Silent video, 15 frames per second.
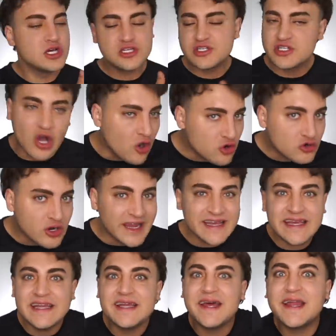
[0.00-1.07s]
So
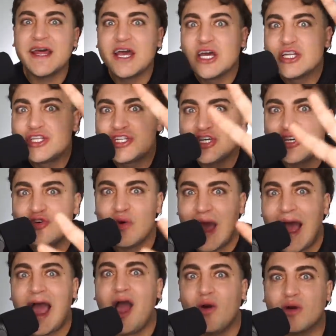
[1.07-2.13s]
great. He did two
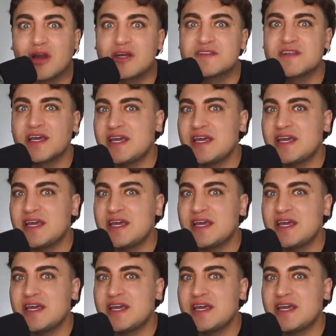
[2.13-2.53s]
hours.